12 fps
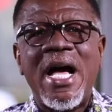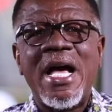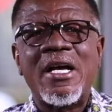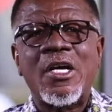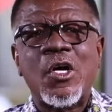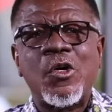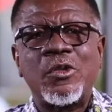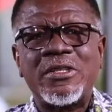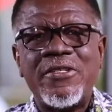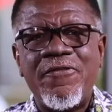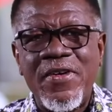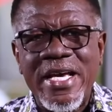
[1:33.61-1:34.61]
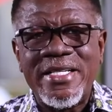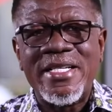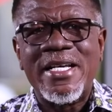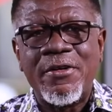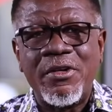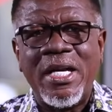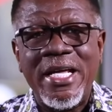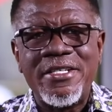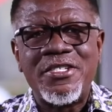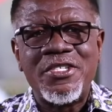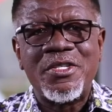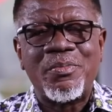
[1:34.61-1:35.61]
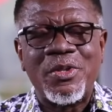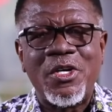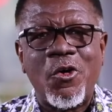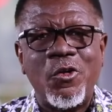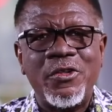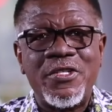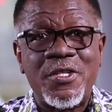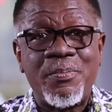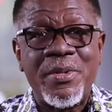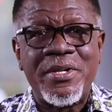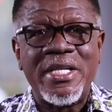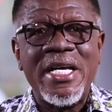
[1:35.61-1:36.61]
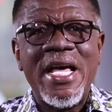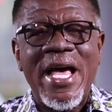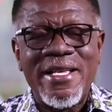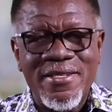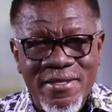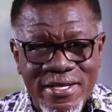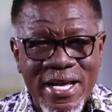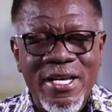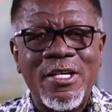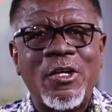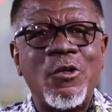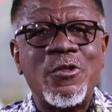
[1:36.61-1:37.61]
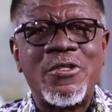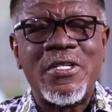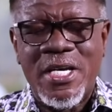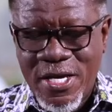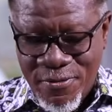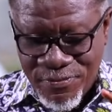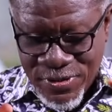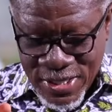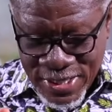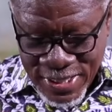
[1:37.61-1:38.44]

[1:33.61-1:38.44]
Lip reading: and cultivating a relationship with the Holy Spirit and staying close to him